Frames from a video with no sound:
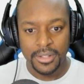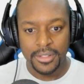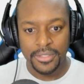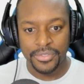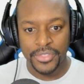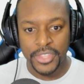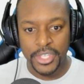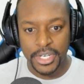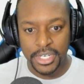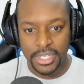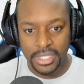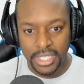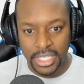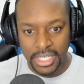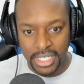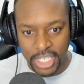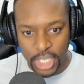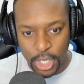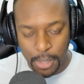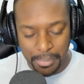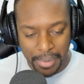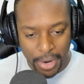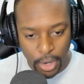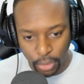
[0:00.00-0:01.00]
the, the
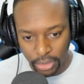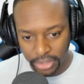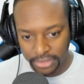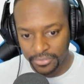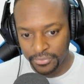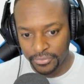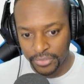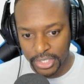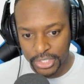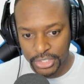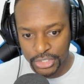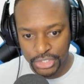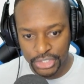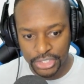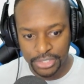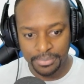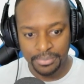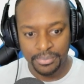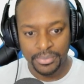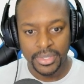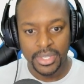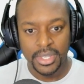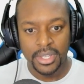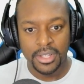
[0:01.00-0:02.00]
Napoleonfish,
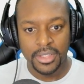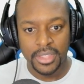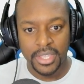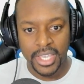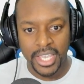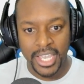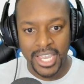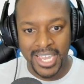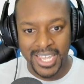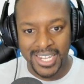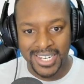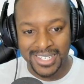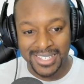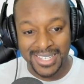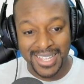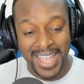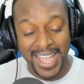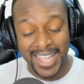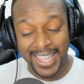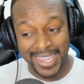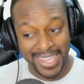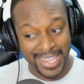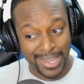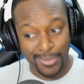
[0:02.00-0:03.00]
and
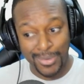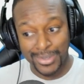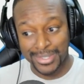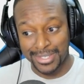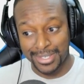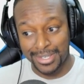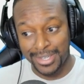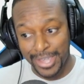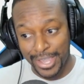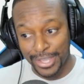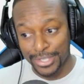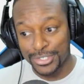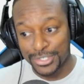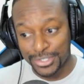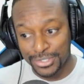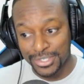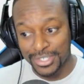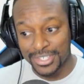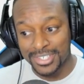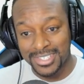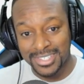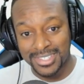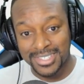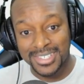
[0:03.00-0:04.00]
I can't wait to catch
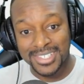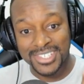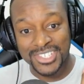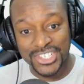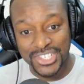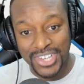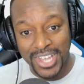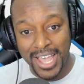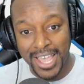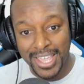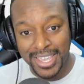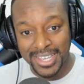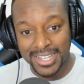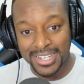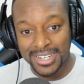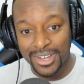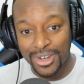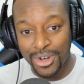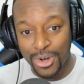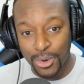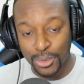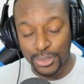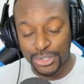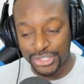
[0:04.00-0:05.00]
this the giant
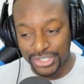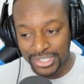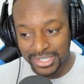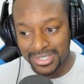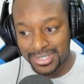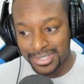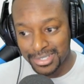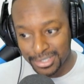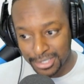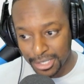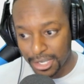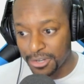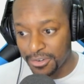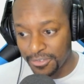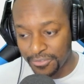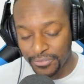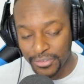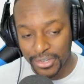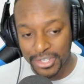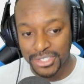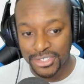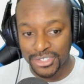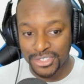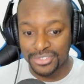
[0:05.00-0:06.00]
ocean
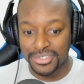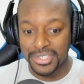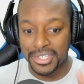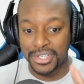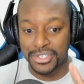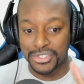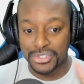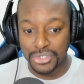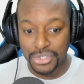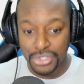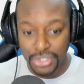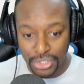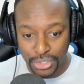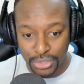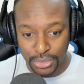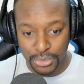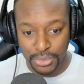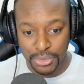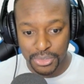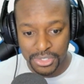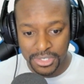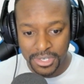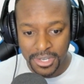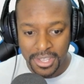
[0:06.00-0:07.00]
sunfish. This thing is
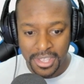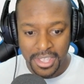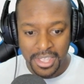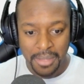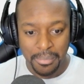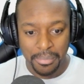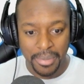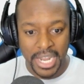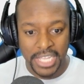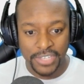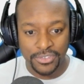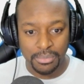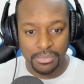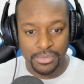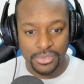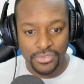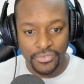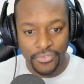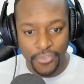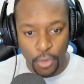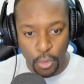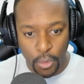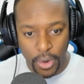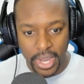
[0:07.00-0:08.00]
huge, but that's from
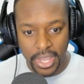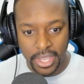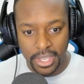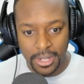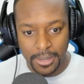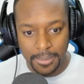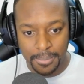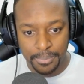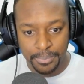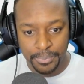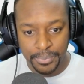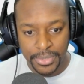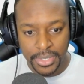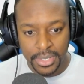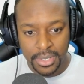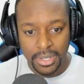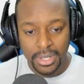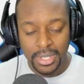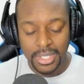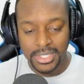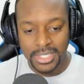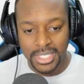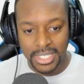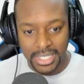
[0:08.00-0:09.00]
4 a.m.
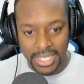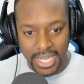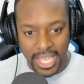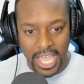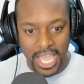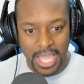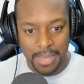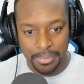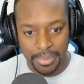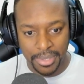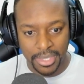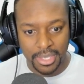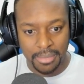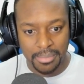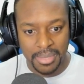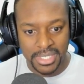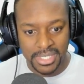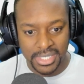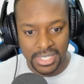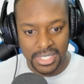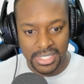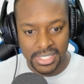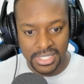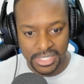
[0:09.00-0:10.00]
to 9 p.m.
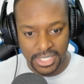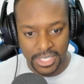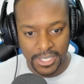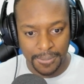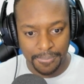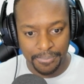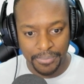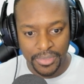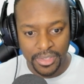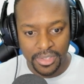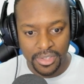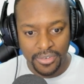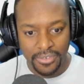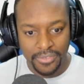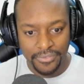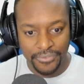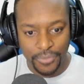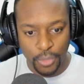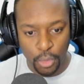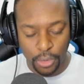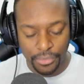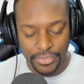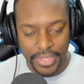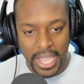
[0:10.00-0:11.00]
It's in the sea.
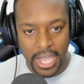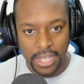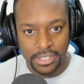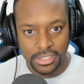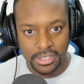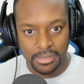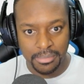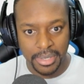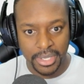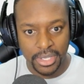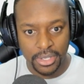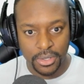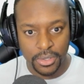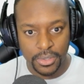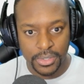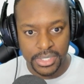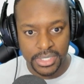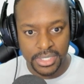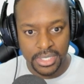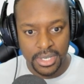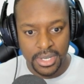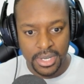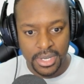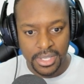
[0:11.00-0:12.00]
4,000
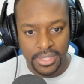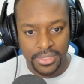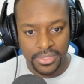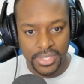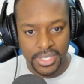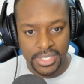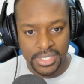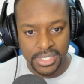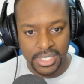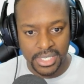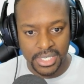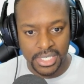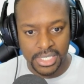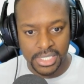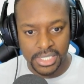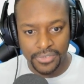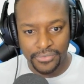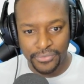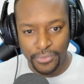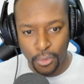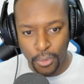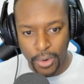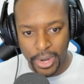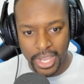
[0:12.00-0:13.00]
bells. This is
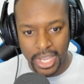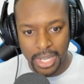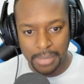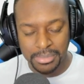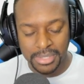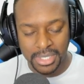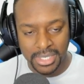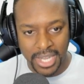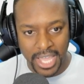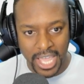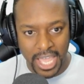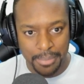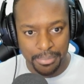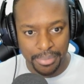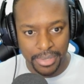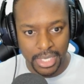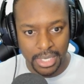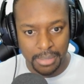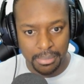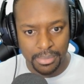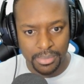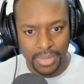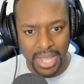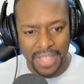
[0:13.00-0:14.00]
4 a.m. to 9
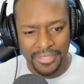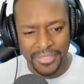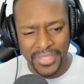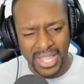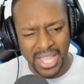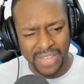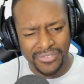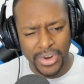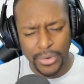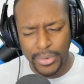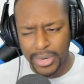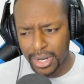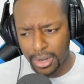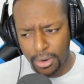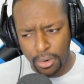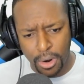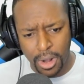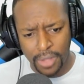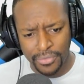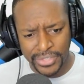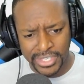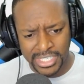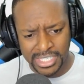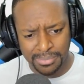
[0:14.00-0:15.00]
p.m. I think I've already caught this,